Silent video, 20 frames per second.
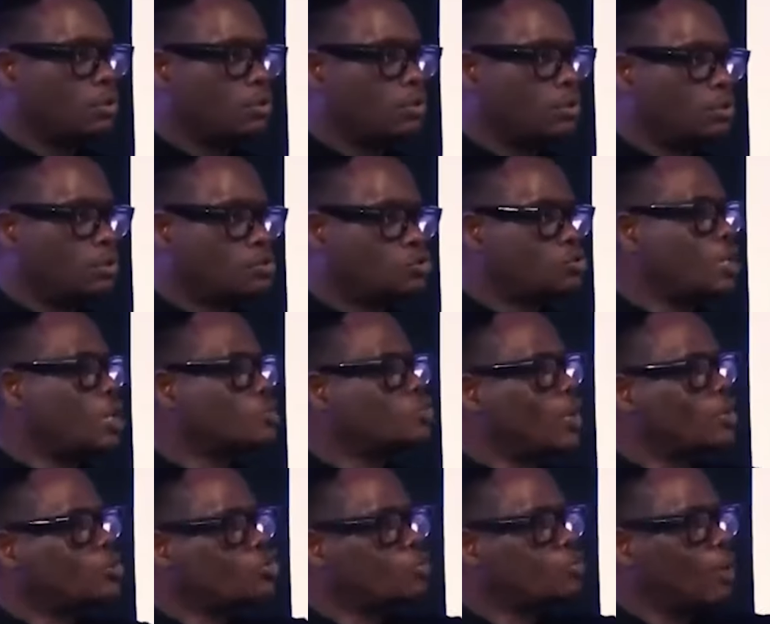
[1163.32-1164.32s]
So that's where
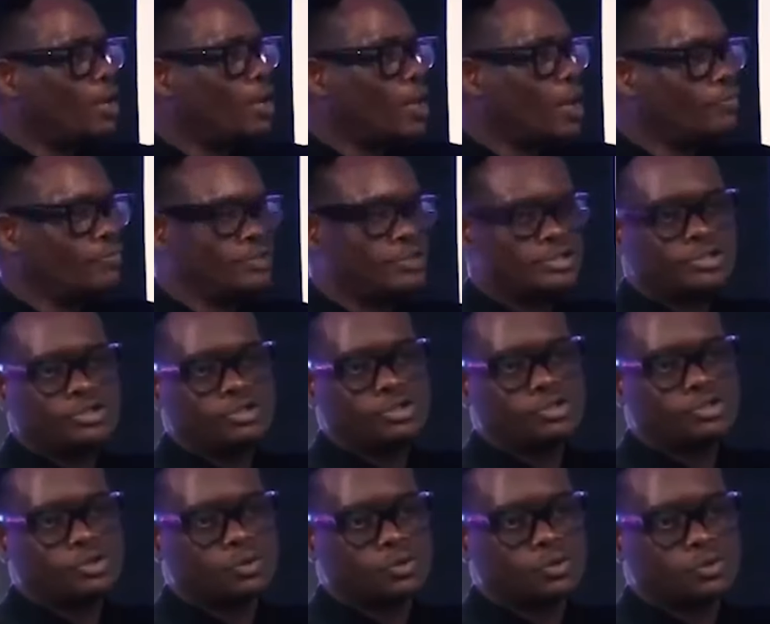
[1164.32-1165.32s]
human life is, in your
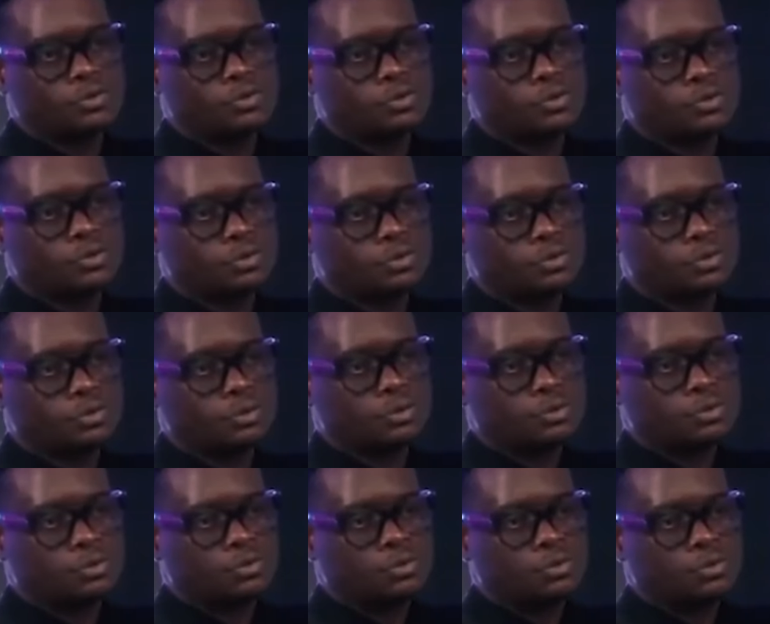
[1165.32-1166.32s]
soul.
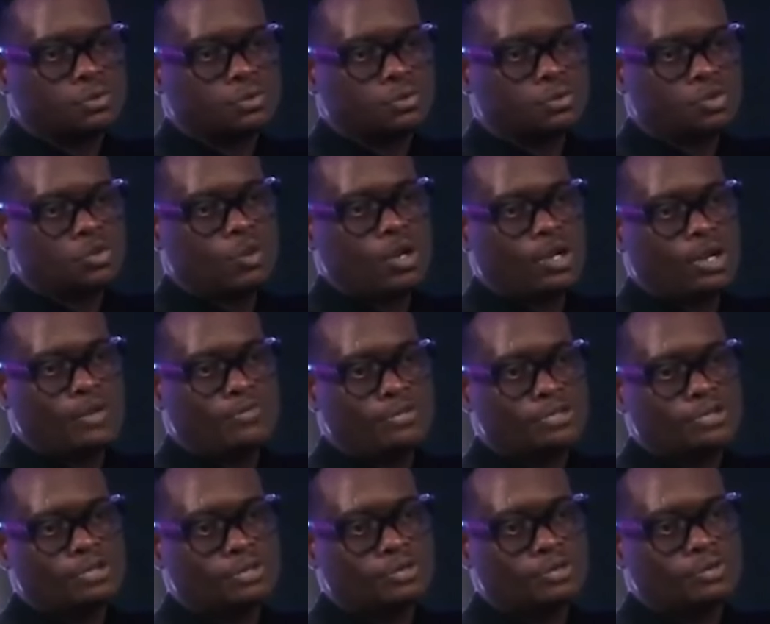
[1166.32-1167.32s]
Human life is
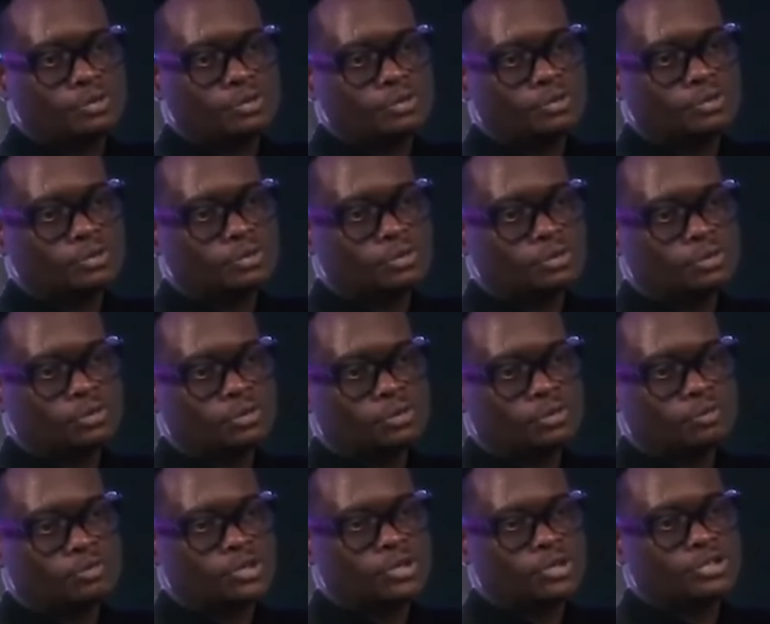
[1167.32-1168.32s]
in your soul.
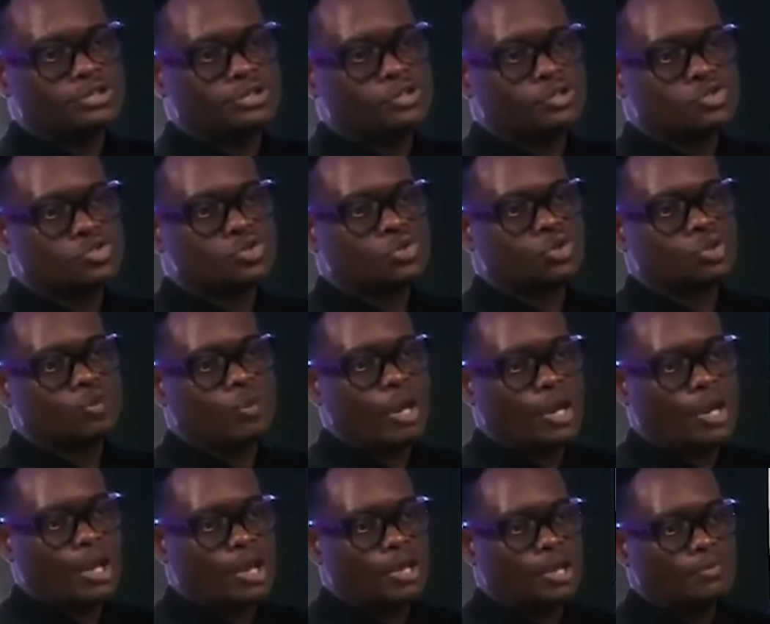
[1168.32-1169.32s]
Because it's through human
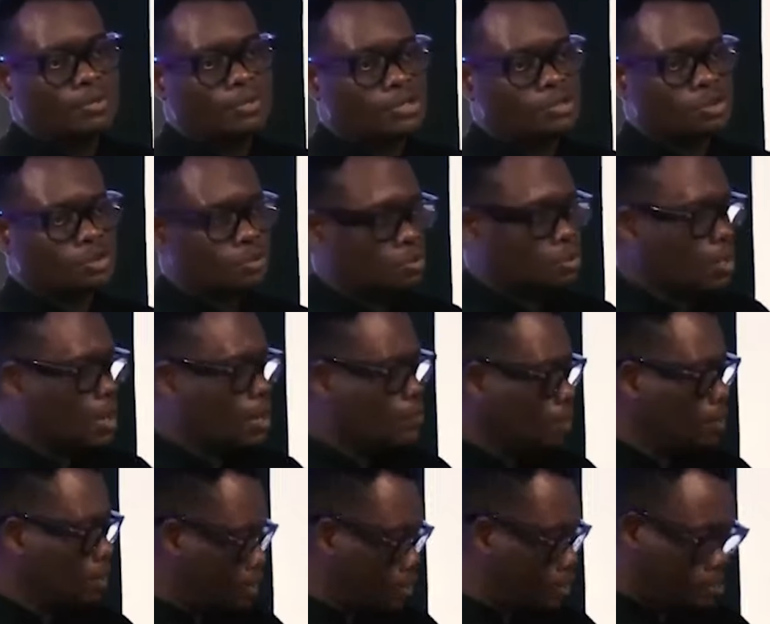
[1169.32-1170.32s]
life that you can
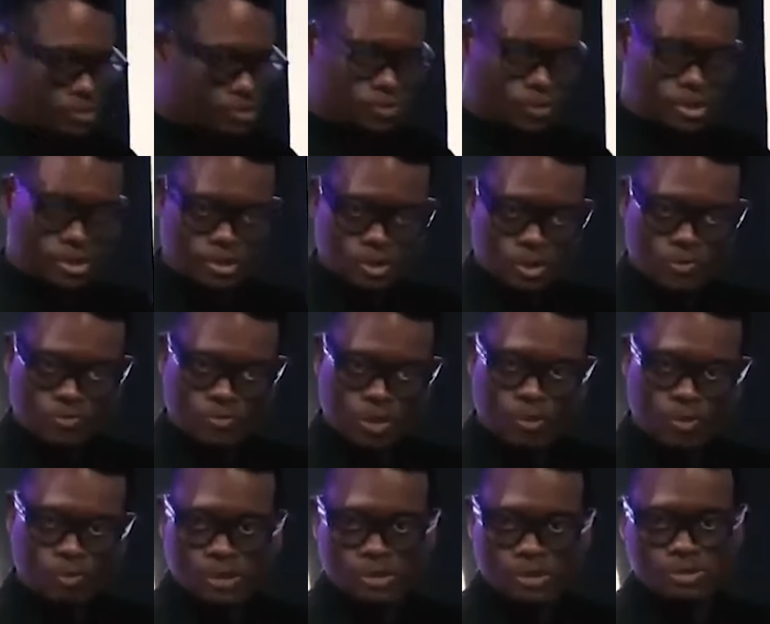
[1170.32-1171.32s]
relate with your
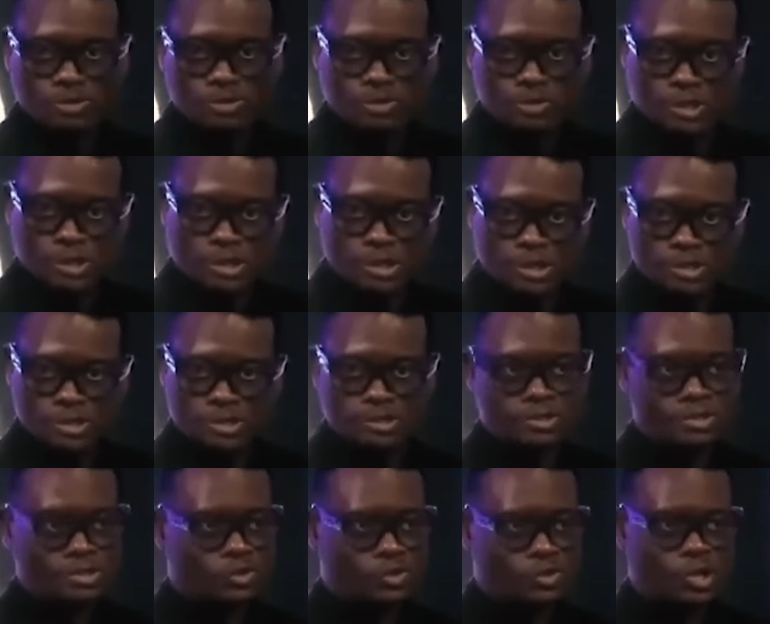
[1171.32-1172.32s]
environment. You
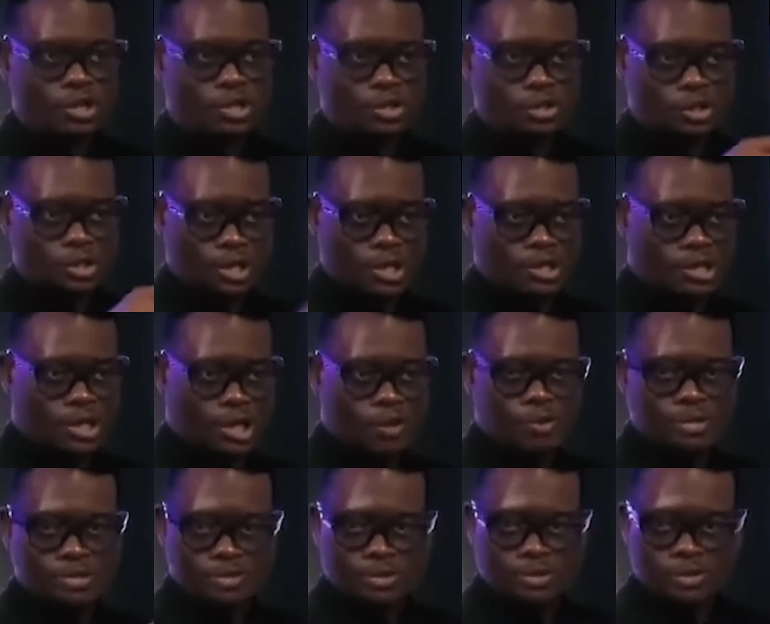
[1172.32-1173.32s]
can learn
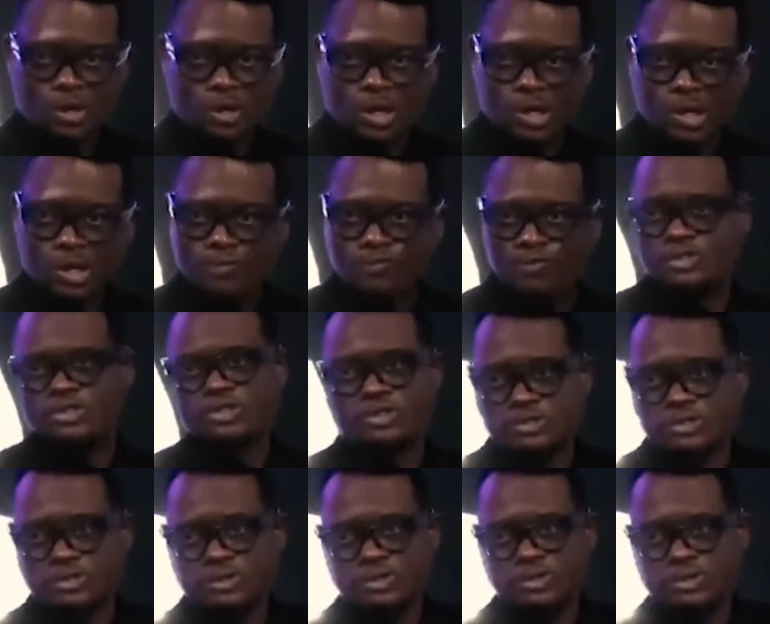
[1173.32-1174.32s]
chemistry. You can learn physics.